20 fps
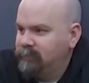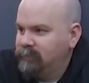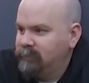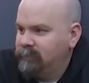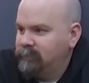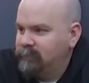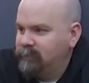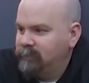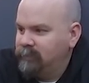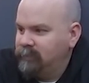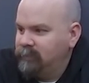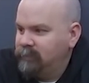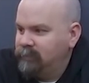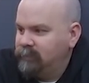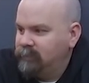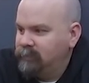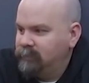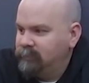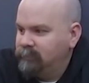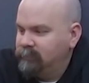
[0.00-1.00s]

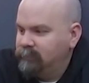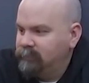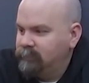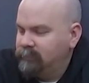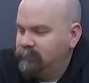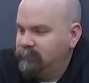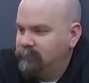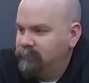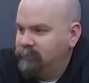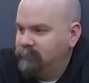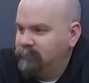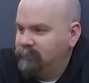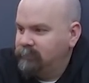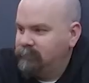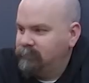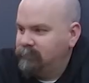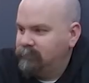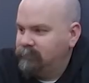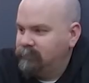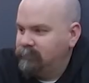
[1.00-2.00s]

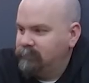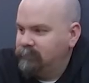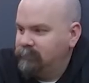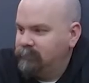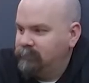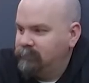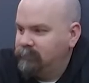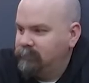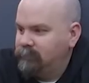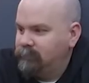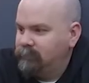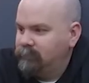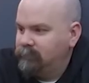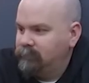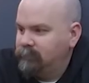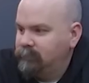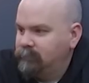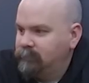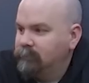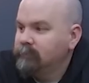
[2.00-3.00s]

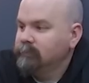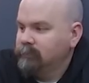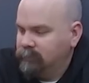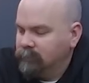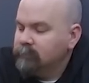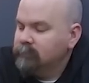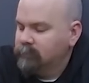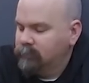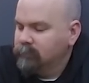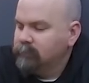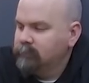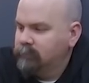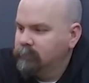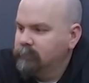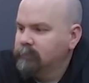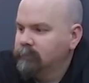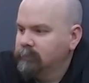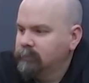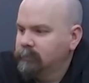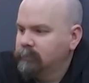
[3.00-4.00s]

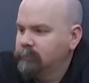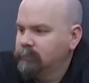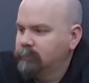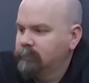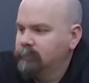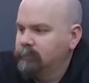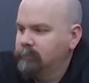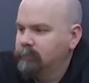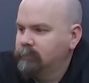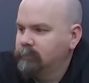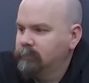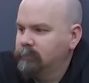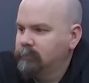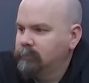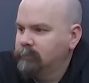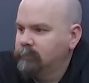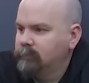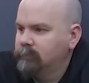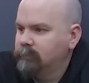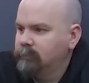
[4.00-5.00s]

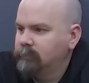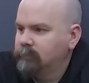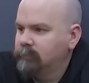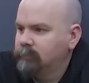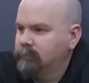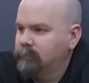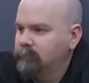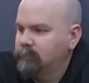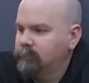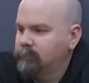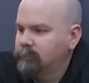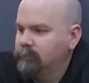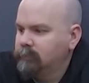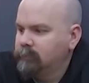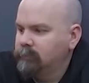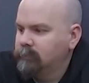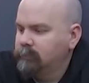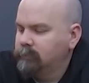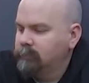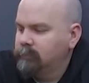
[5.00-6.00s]

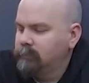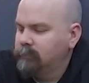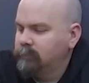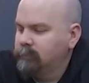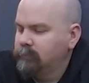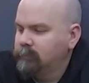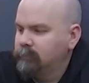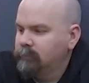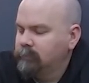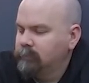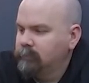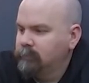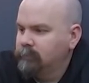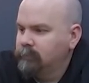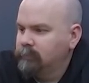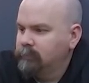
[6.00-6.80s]
[no speech]